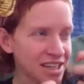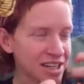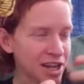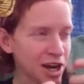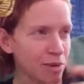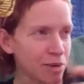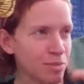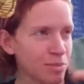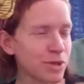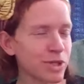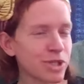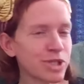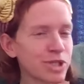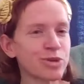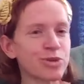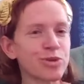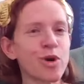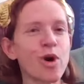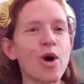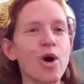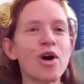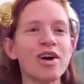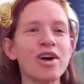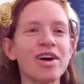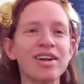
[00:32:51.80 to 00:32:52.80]
our most
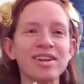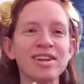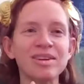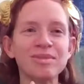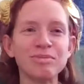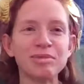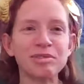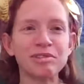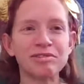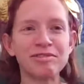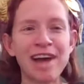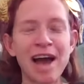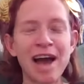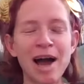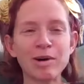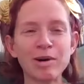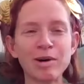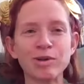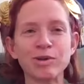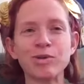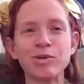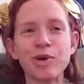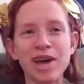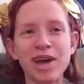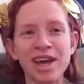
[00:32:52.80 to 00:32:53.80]
royal and
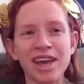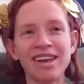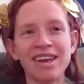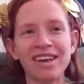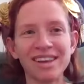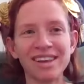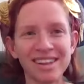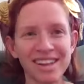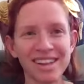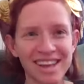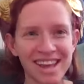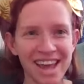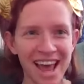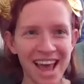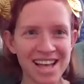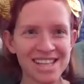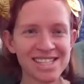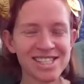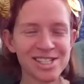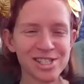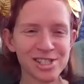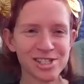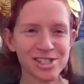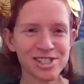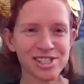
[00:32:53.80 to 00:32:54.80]
profound way, like
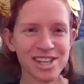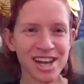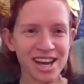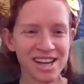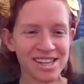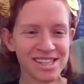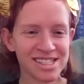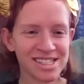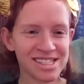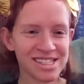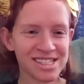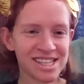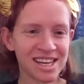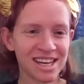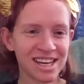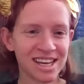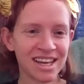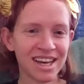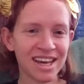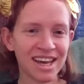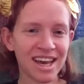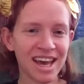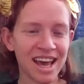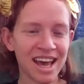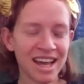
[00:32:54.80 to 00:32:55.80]
Esther does,
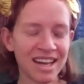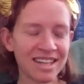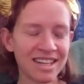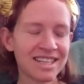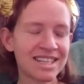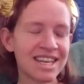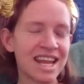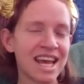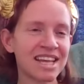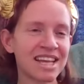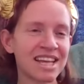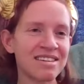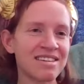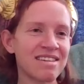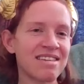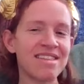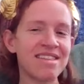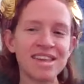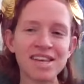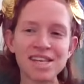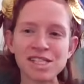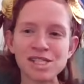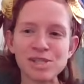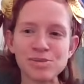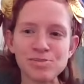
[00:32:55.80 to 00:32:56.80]
and connect to the
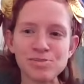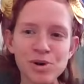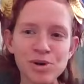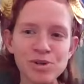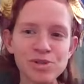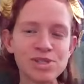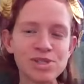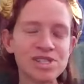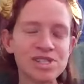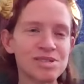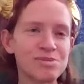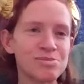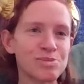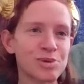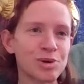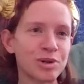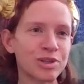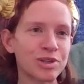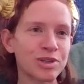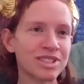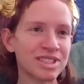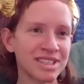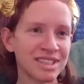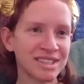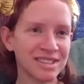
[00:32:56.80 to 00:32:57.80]
things most
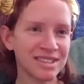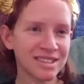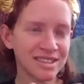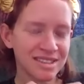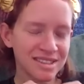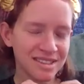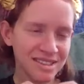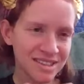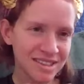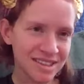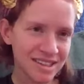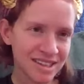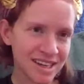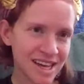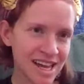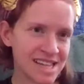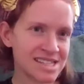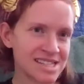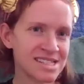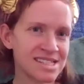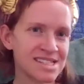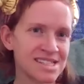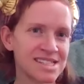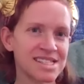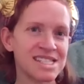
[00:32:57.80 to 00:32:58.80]
important
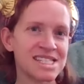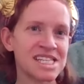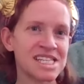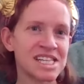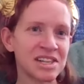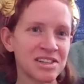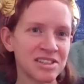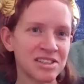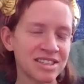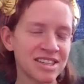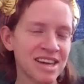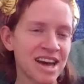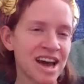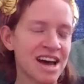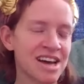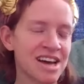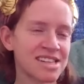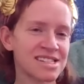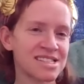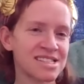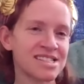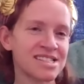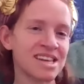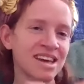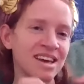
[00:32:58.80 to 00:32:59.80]
and sincere to
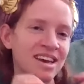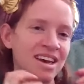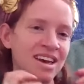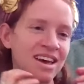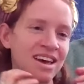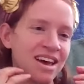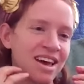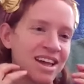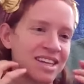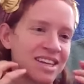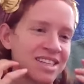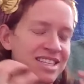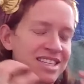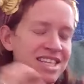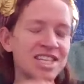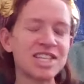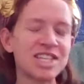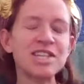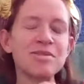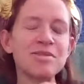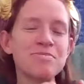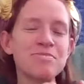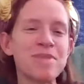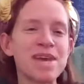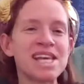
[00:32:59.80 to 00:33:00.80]
us. And it's
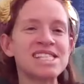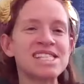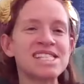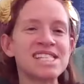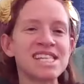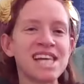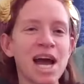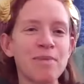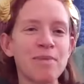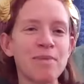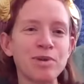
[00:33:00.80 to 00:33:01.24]
such an amazing